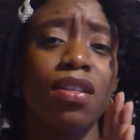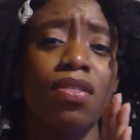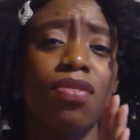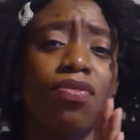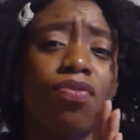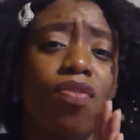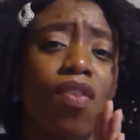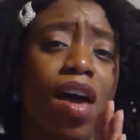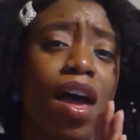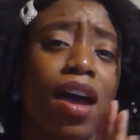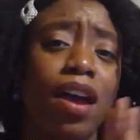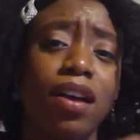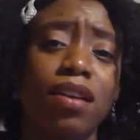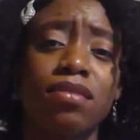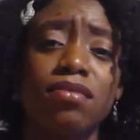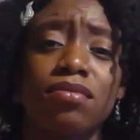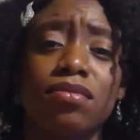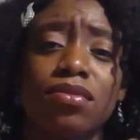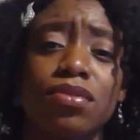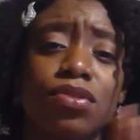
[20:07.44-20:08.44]
that
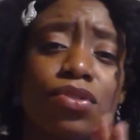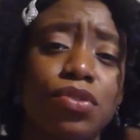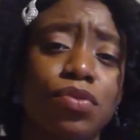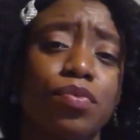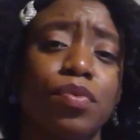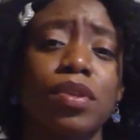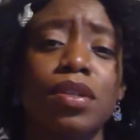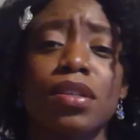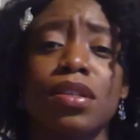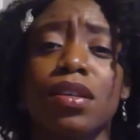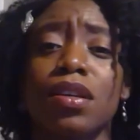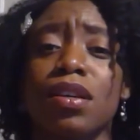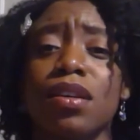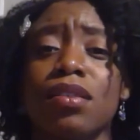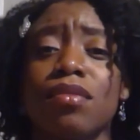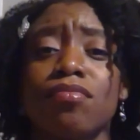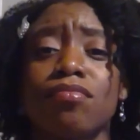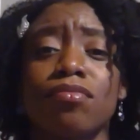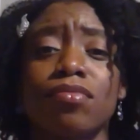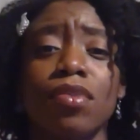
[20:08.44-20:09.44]

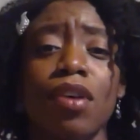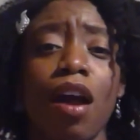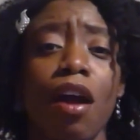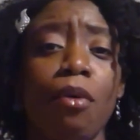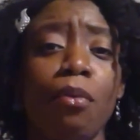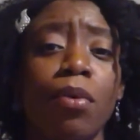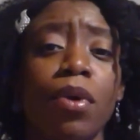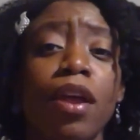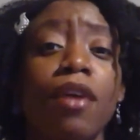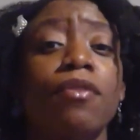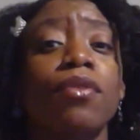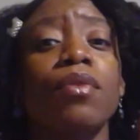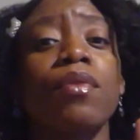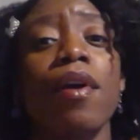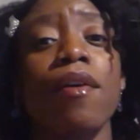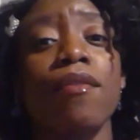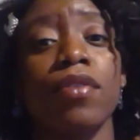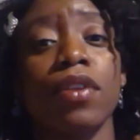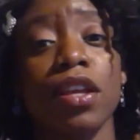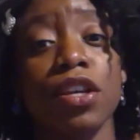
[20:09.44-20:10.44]
Dorinda got whatever
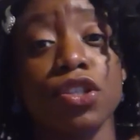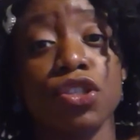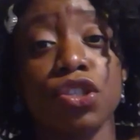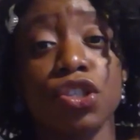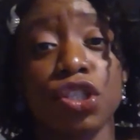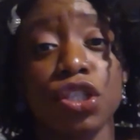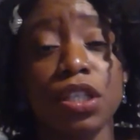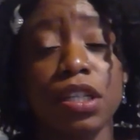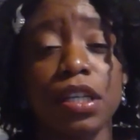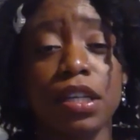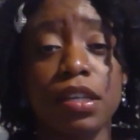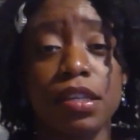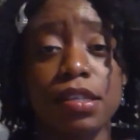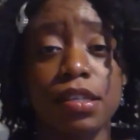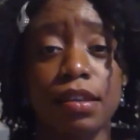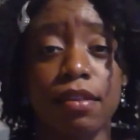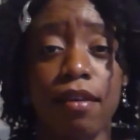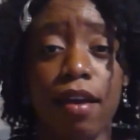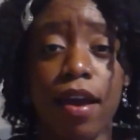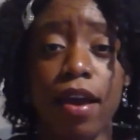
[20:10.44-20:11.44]
revelation she needed
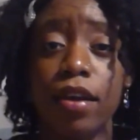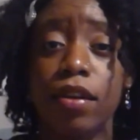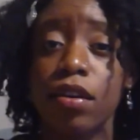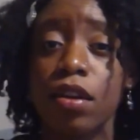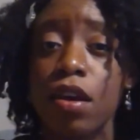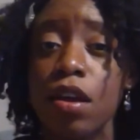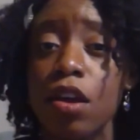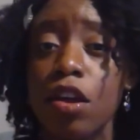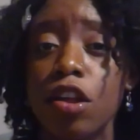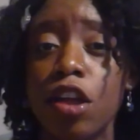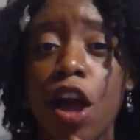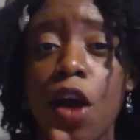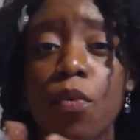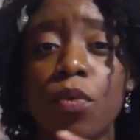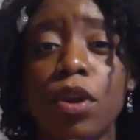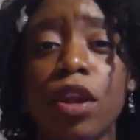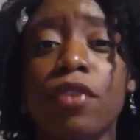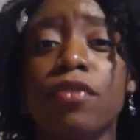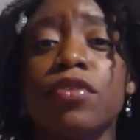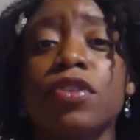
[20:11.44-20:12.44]
to get, got
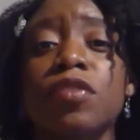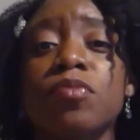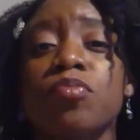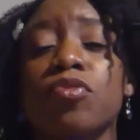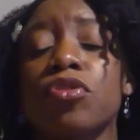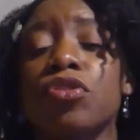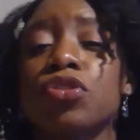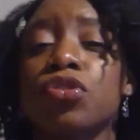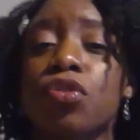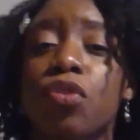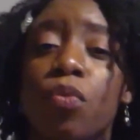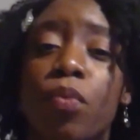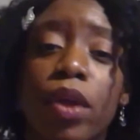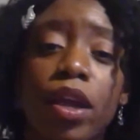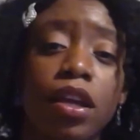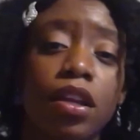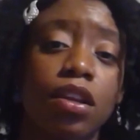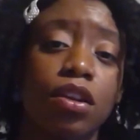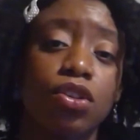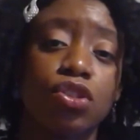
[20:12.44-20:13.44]
whatever spiritual
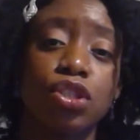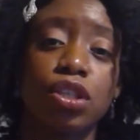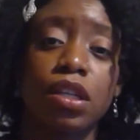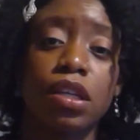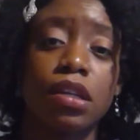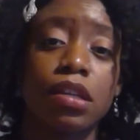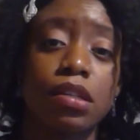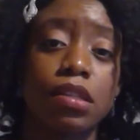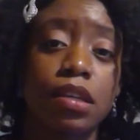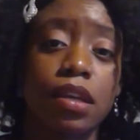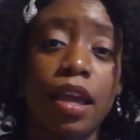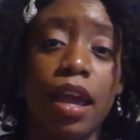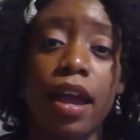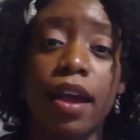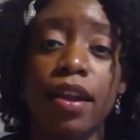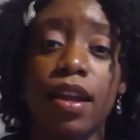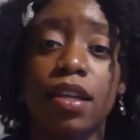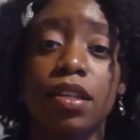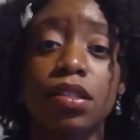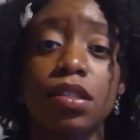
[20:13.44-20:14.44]
awakening she needed to
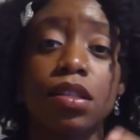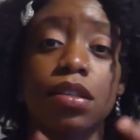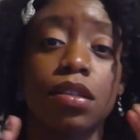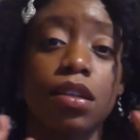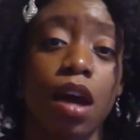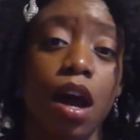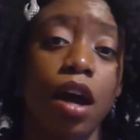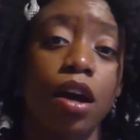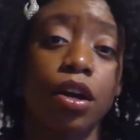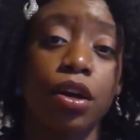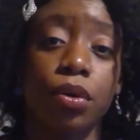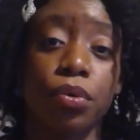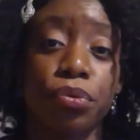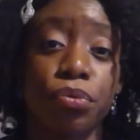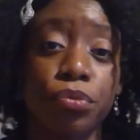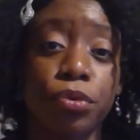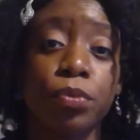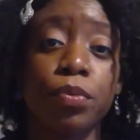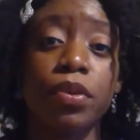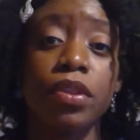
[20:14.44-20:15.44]
get, and did not go
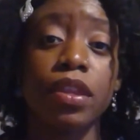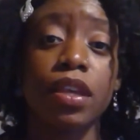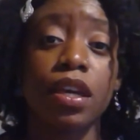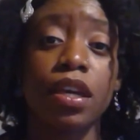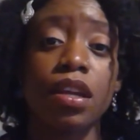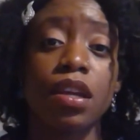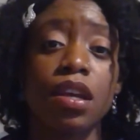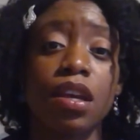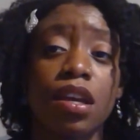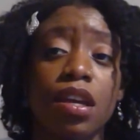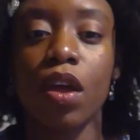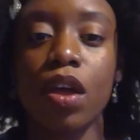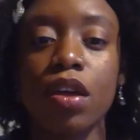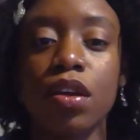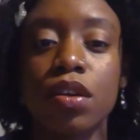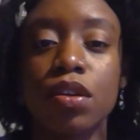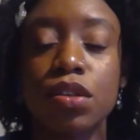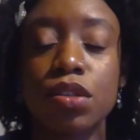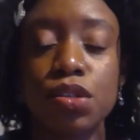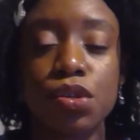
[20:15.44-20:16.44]
through with it.
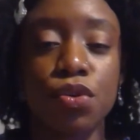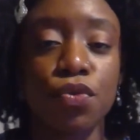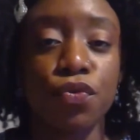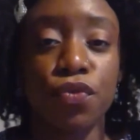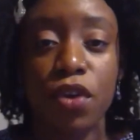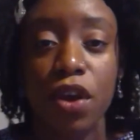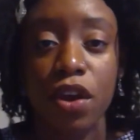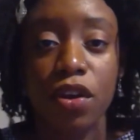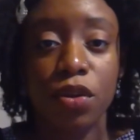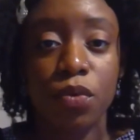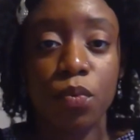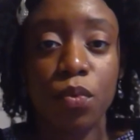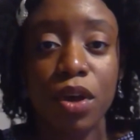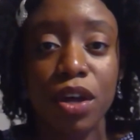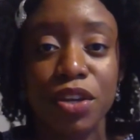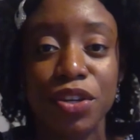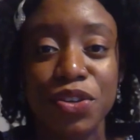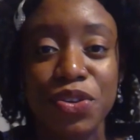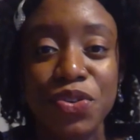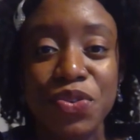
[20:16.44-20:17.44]
So for
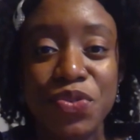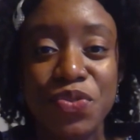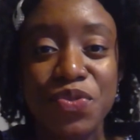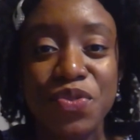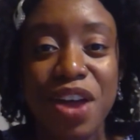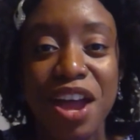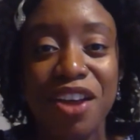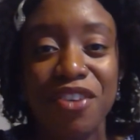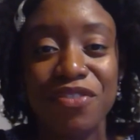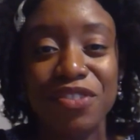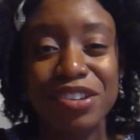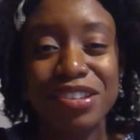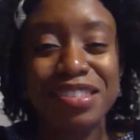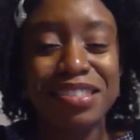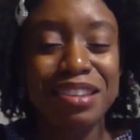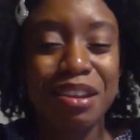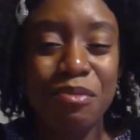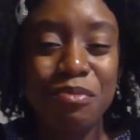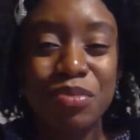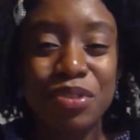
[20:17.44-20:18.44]
anyone who ever
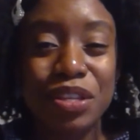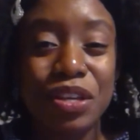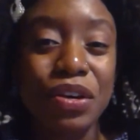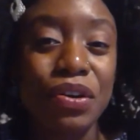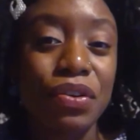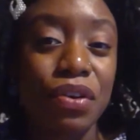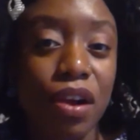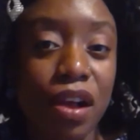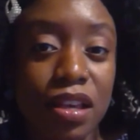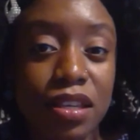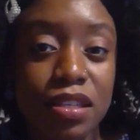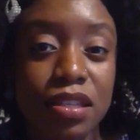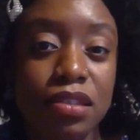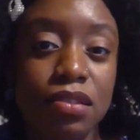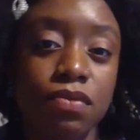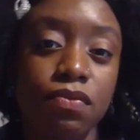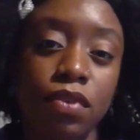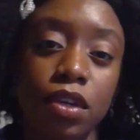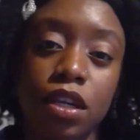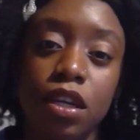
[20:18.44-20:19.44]
stumbles across
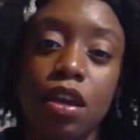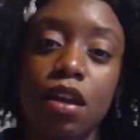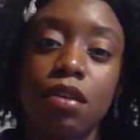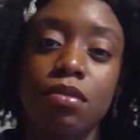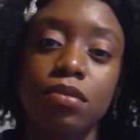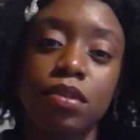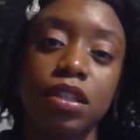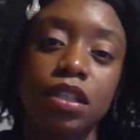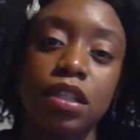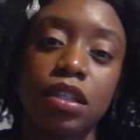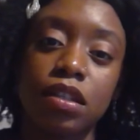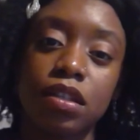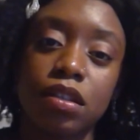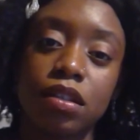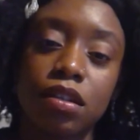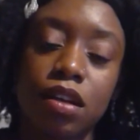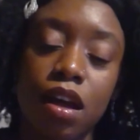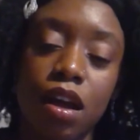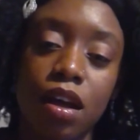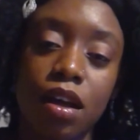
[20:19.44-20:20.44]
this video,
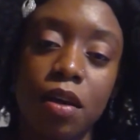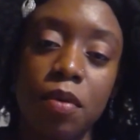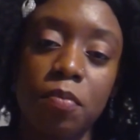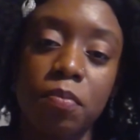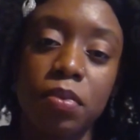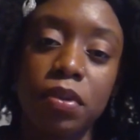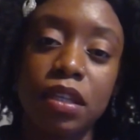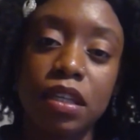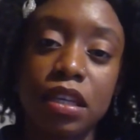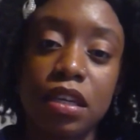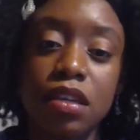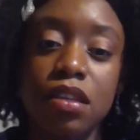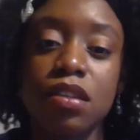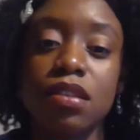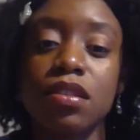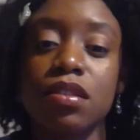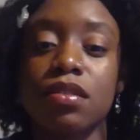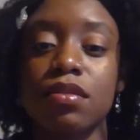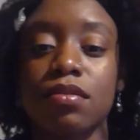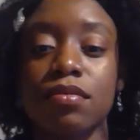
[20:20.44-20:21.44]

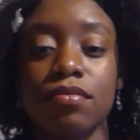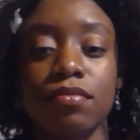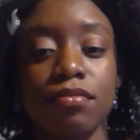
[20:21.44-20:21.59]
please